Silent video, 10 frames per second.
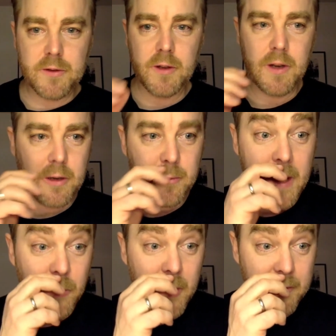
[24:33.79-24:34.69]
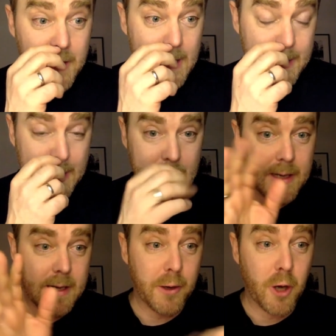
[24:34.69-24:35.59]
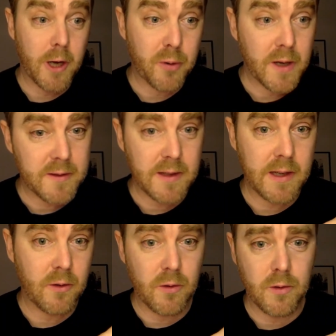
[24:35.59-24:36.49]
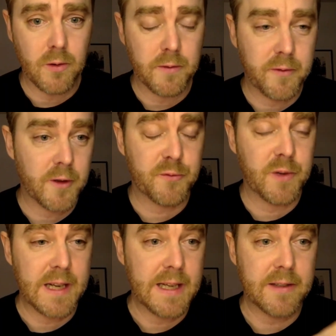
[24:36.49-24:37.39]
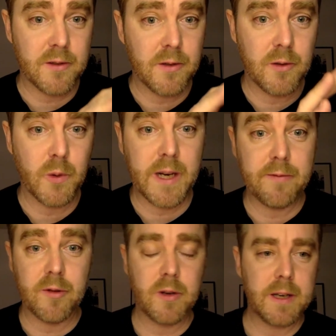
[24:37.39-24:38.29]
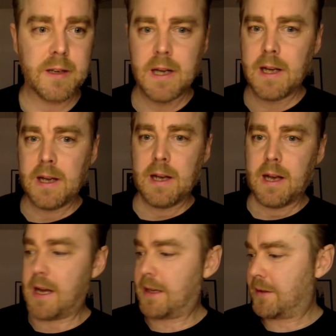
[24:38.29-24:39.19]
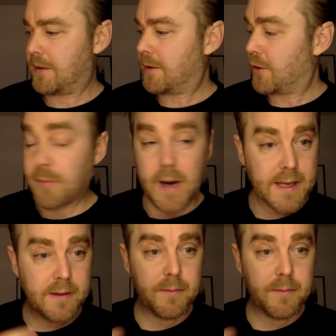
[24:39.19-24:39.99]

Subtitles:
you might want to find an early pressing or first release or whatever, and you might